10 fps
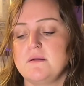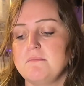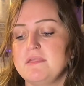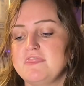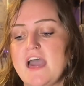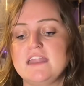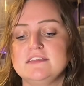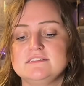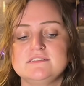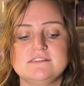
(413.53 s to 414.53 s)
But that
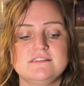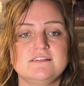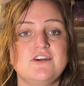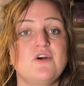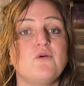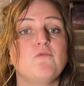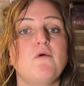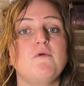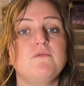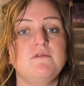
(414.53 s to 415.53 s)
is
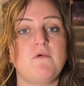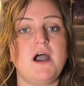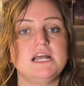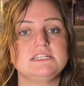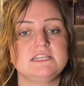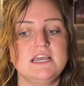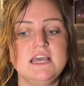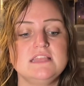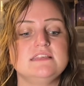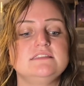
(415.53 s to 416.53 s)
what we want.
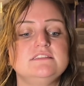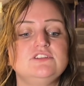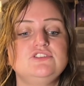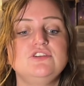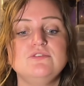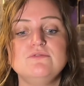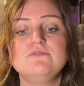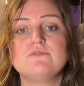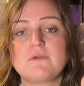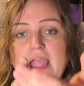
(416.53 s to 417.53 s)
This is a
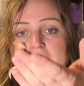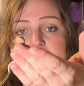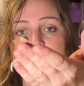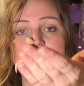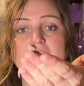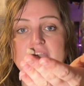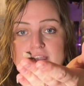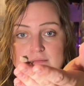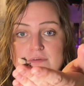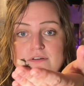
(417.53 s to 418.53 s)
2-gram
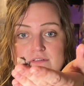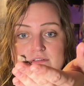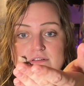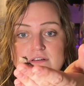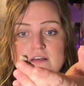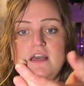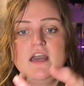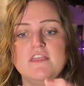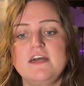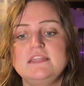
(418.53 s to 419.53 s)
animal
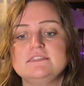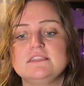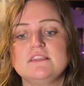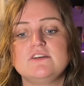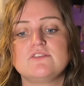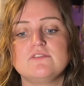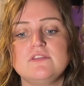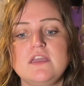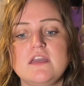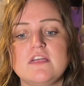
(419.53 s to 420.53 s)
that is
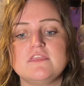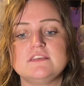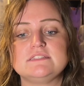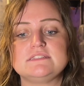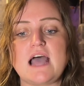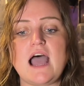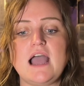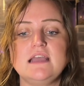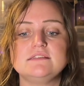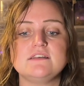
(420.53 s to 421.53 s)
literally the
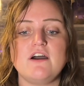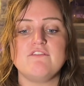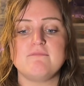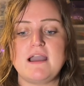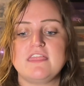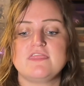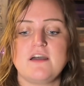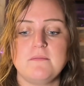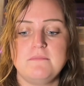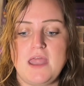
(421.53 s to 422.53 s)
size of my
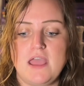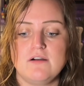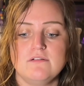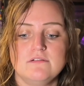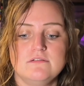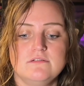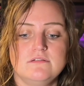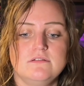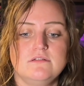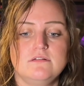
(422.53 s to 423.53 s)
thumbnail.
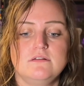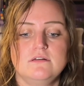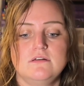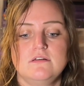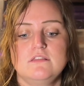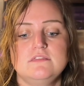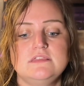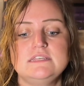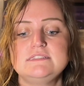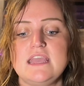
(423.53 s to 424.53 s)

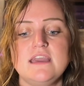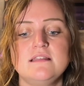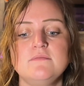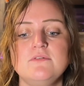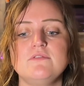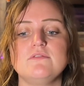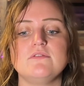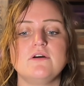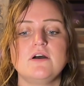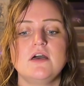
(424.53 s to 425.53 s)
This animal
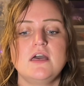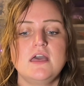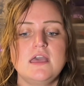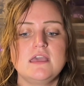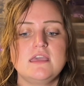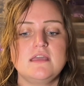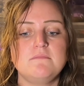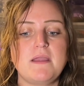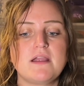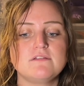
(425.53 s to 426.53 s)
can
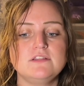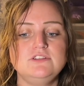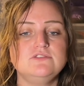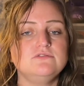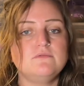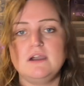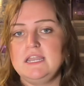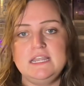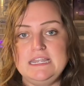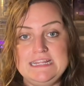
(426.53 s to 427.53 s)
barely do what
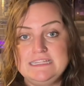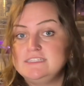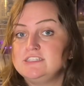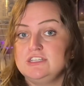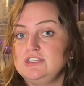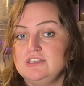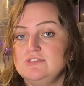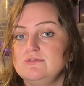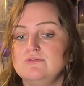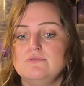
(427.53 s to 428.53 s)
it needs to
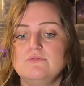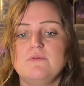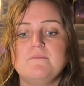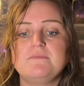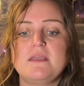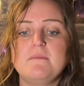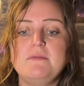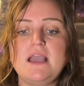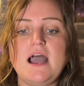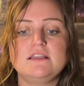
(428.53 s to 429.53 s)
do
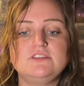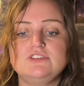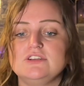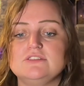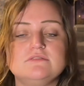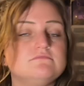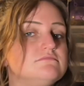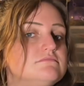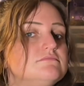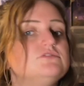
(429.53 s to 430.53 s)
beyond just
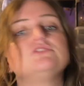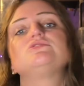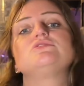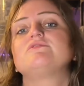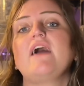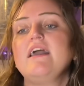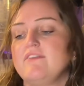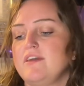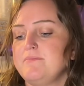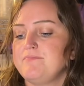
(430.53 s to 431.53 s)
surviving.